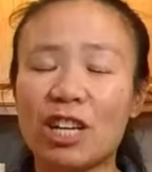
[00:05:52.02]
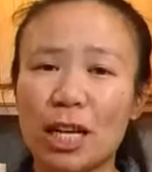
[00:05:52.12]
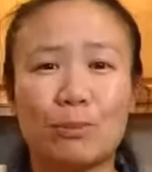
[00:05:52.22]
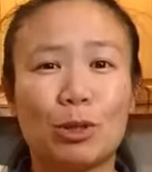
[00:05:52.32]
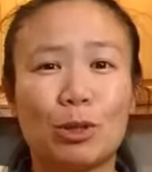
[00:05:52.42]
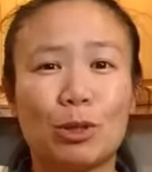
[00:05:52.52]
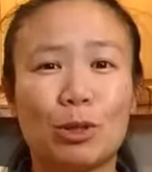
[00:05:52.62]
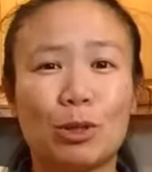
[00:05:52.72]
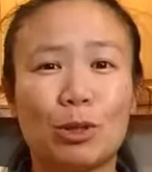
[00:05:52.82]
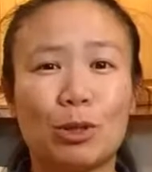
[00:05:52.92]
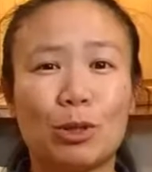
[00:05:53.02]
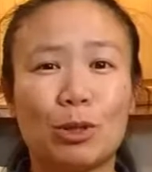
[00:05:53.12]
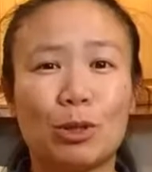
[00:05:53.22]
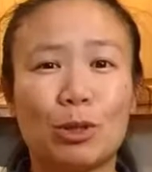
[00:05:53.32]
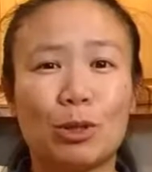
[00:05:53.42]
actually helps them lose. They
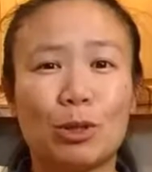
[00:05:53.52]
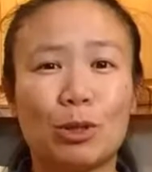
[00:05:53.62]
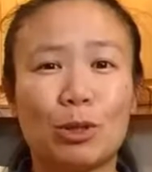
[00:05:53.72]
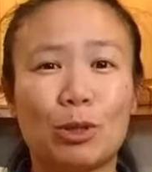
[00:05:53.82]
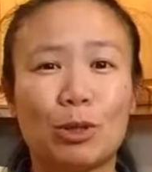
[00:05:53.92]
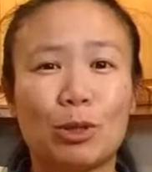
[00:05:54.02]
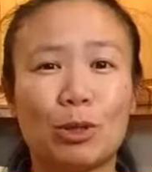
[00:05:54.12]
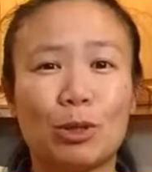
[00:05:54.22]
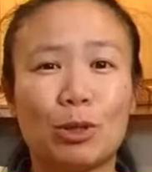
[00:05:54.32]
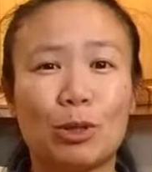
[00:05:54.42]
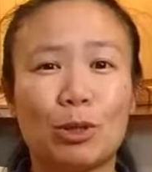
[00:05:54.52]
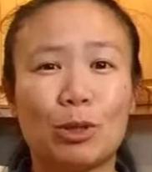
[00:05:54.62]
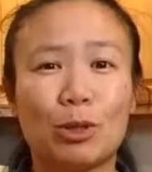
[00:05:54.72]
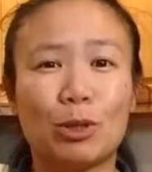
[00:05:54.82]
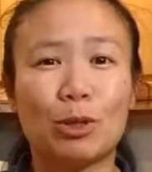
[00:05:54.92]
don't actually crave
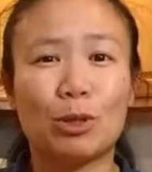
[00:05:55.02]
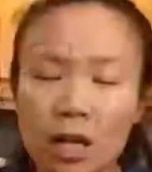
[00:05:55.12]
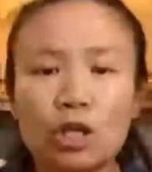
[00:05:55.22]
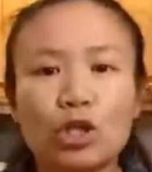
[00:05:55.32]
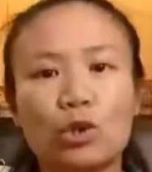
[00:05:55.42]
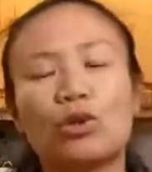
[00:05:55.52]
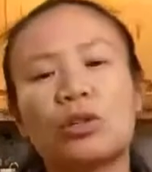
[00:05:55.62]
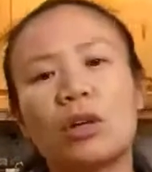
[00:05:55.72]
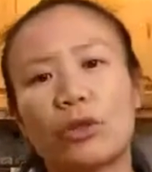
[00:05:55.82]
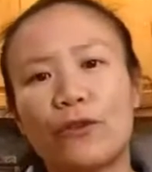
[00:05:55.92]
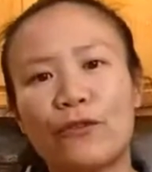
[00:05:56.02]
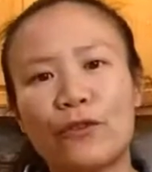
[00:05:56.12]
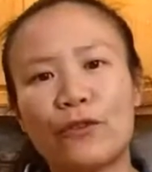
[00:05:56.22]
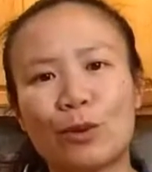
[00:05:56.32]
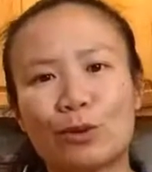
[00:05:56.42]
certain other foods,
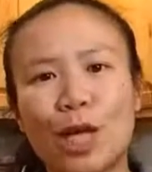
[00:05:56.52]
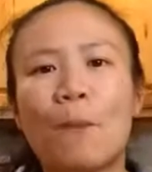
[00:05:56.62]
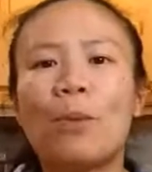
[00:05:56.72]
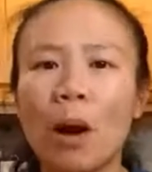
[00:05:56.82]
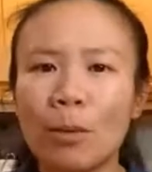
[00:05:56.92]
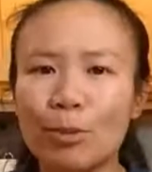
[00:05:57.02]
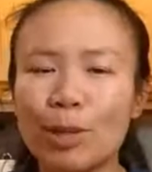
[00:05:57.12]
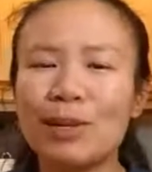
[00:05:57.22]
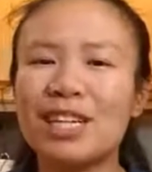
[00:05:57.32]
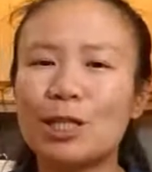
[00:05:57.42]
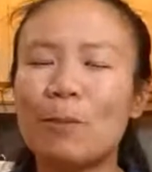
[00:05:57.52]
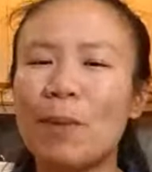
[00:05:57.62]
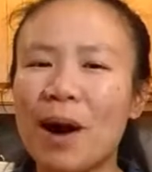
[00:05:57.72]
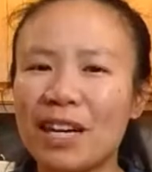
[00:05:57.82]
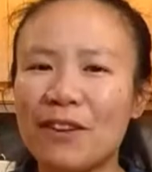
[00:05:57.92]
probably because their body
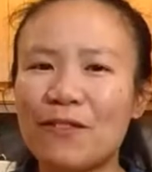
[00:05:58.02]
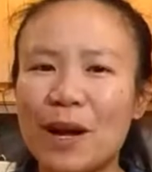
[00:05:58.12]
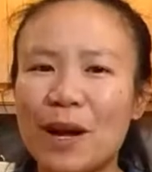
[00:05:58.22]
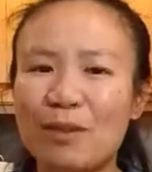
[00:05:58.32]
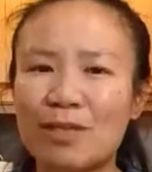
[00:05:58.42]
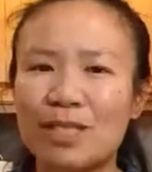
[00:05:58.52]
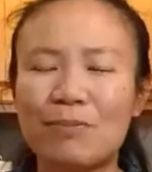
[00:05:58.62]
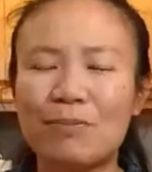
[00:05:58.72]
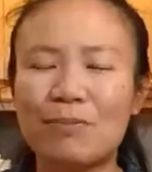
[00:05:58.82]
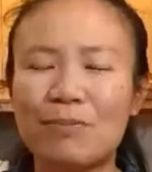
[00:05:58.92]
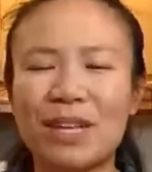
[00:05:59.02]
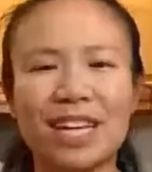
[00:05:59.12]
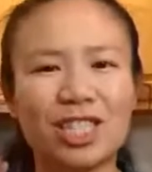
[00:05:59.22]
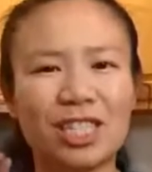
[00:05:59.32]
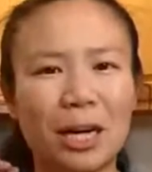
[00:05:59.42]
found something that's just going to meet their
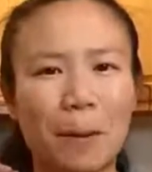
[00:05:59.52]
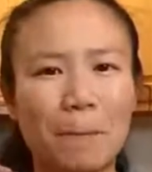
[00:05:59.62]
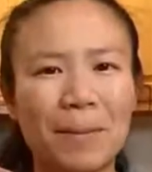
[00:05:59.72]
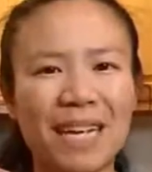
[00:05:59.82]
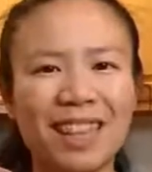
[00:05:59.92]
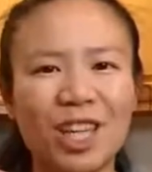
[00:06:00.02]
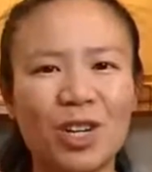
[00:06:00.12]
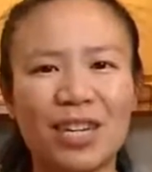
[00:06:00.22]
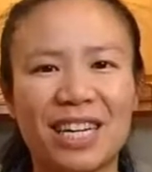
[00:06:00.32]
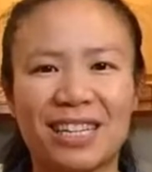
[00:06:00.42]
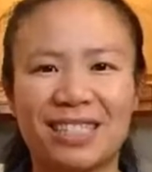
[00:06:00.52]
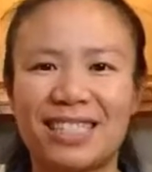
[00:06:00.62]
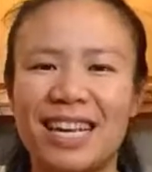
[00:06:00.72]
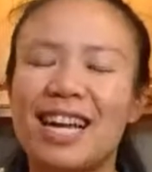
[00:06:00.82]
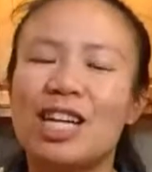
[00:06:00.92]
needs. So
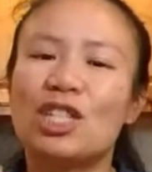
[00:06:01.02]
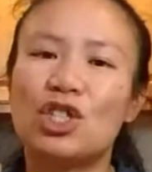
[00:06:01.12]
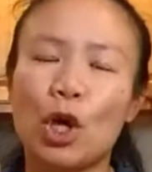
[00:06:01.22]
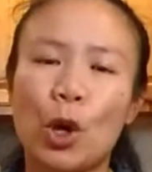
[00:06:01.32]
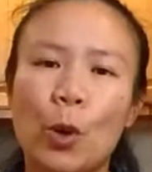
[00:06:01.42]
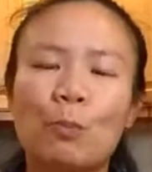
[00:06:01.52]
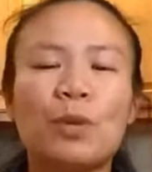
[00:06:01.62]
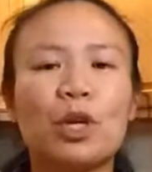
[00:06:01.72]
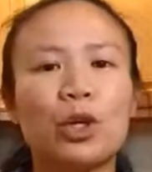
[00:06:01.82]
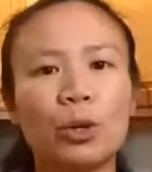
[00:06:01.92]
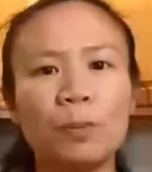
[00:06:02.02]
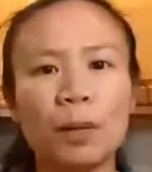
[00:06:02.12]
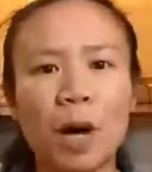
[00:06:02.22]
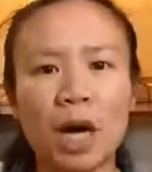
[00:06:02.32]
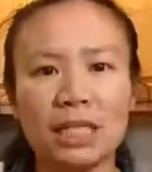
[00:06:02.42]
yerba mate is one of those
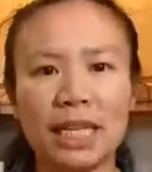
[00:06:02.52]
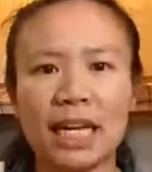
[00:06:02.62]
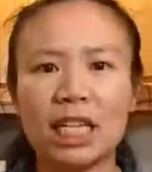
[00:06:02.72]
beverages. It